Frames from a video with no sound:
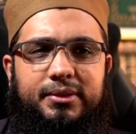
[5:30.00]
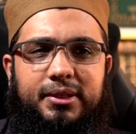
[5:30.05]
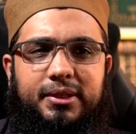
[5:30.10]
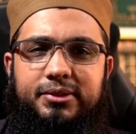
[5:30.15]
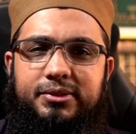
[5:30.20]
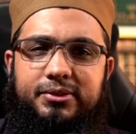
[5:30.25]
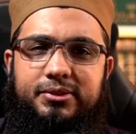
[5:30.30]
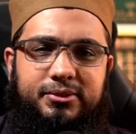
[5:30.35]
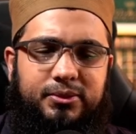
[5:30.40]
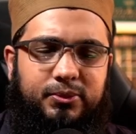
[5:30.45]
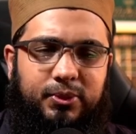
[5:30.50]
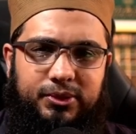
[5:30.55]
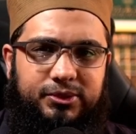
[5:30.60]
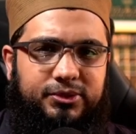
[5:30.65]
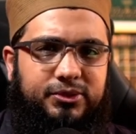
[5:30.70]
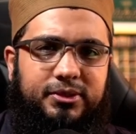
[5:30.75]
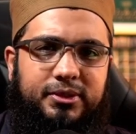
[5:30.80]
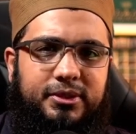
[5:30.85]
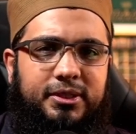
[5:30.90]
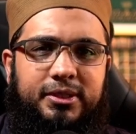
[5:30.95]
this
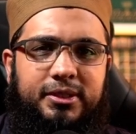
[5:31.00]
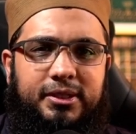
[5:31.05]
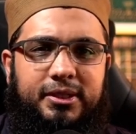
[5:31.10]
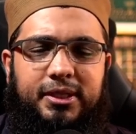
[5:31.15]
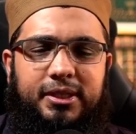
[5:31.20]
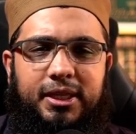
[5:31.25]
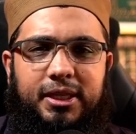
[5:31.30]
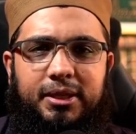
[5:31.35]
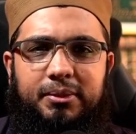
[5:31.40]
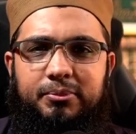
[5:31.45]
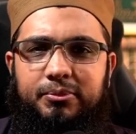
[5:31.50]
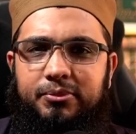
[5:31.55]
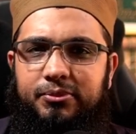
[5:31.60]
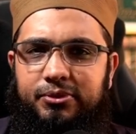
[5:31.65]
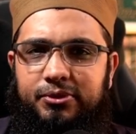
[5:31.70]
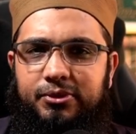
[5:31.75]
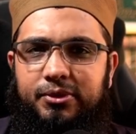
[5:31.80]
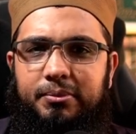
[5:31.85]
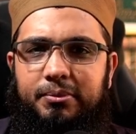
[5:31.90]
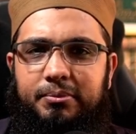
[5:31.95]
question clearly came
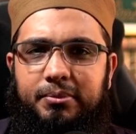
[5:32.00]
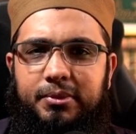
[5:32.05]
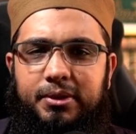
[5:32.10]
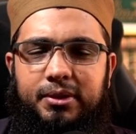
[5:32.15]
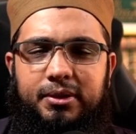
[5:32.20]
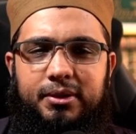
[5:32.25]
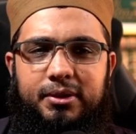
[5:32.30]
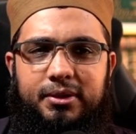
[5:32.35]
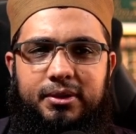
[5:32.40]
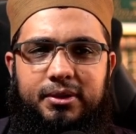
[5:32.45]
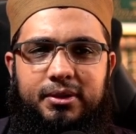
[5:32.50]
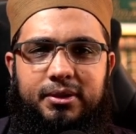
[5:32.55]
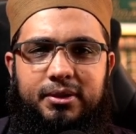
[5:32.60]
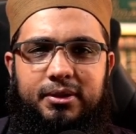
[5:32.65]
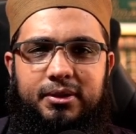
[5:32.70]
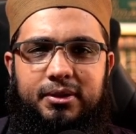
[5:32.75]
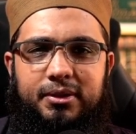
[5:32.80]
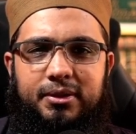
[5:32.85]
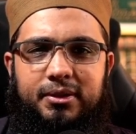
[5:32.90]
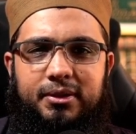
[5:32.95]
from uh,
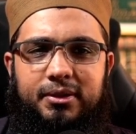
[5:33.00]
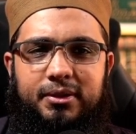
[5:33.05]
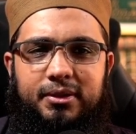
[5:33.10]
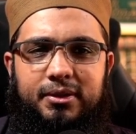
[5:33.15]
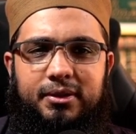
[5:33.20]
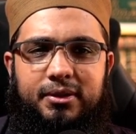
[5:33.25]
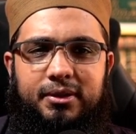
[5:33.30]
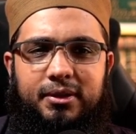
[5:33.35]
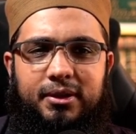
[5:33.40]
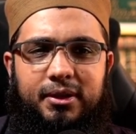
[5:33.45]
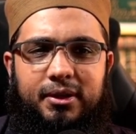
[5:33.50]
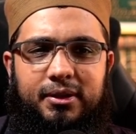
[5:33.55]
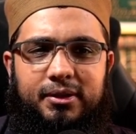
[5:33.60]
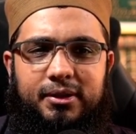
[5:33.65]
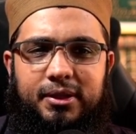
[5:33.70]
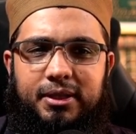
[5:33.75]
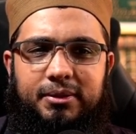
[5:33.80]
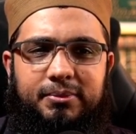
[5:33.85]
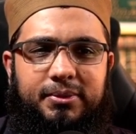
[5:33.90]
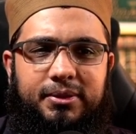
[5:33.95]
a
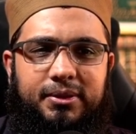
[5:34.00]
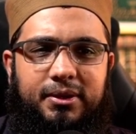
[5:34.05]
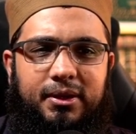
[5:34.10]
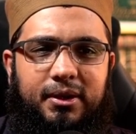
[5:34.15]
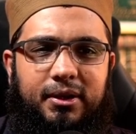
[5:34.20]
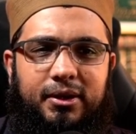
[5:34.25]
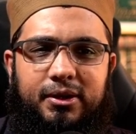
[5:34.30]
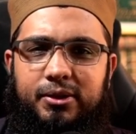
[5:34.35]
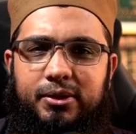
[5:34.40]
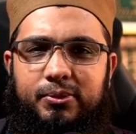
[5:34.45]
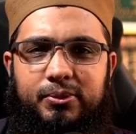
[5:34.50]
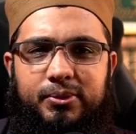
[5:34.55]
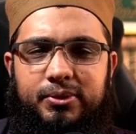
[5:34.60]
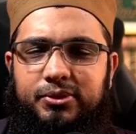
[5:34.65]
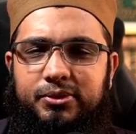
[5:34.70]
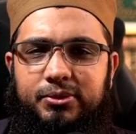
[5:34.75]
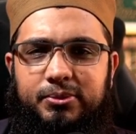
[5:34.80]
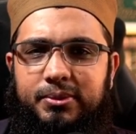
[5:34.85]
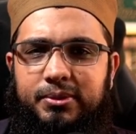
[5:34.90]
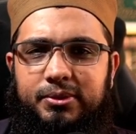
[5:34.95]
layman arguing
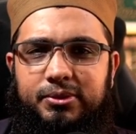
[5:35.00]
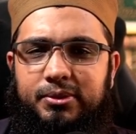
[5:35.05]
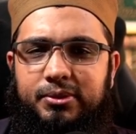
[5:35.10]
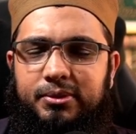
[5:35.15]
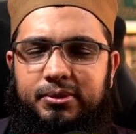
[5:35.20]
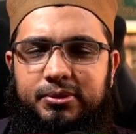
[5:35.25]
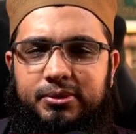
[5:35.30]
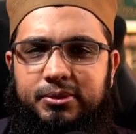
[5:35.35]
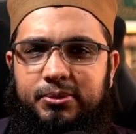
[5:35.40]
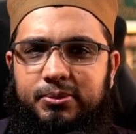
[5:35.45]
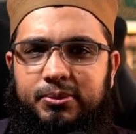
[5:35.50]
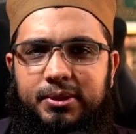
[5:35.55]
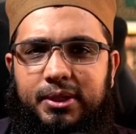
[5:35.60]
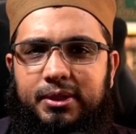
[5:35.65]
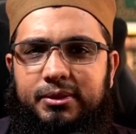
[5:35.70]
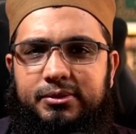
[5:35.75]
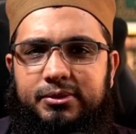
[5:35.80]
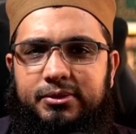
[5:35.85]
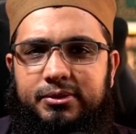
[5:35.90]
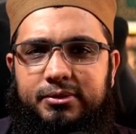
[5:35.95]
with someone, someone
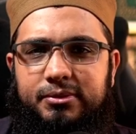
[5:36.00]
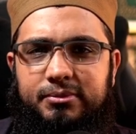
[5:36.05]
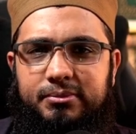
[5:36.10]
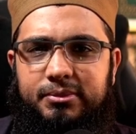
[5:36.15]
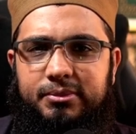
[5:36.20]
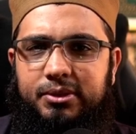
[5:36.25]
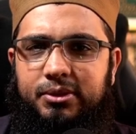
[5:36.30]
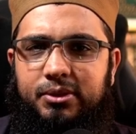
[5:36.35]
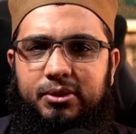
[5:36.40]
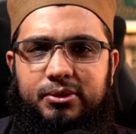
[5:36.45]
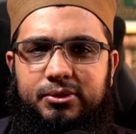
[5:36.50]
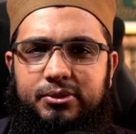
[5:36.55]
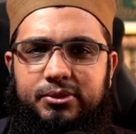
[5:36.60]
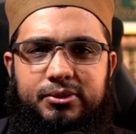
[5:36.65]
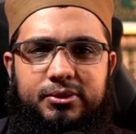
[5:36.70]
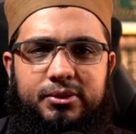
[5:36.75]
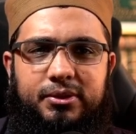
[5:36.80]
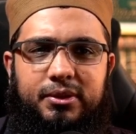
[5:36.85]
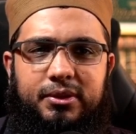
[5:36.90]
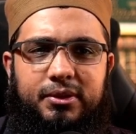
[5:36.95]
else
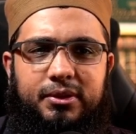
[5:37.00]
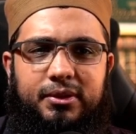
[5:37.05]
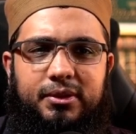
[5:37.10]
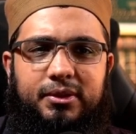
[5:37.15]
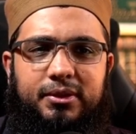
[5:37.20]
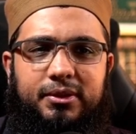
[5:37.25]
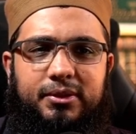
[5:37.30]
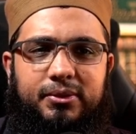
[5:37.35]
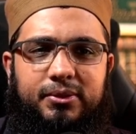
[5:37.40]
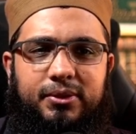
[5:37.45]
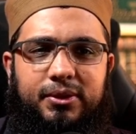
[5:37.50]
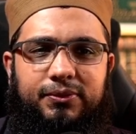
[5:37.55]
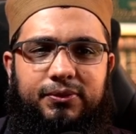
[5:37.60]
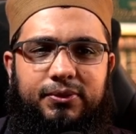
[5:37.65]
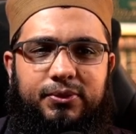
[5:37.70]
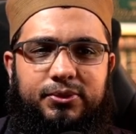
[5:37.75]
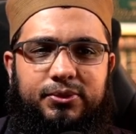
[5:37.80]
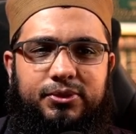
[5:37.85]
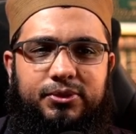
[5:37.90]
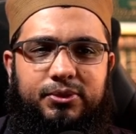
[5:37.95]
because you know,
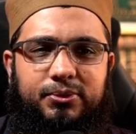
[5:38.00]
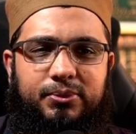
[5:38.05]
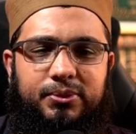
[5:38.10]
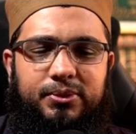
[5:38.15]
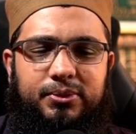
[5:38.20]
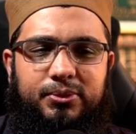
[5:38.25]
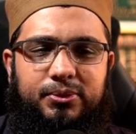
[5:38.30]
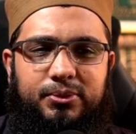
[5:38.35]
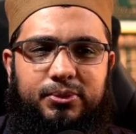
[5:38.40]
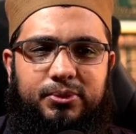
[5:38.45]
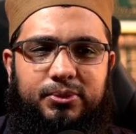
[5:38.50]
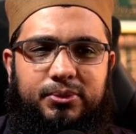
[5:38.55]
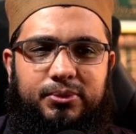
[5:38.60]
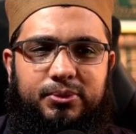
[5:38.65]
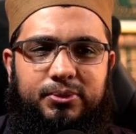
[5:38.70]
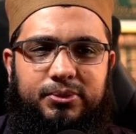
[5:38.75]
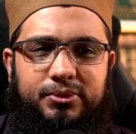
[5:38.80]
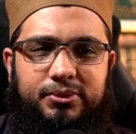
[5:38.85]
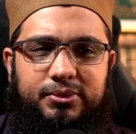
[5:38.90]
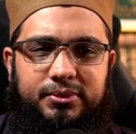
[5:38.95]
if you were someone who
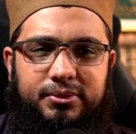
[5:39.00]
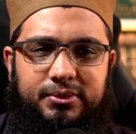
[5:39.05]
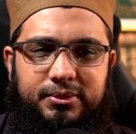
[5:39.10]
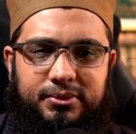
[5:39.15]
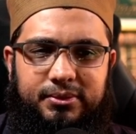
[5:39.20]
was,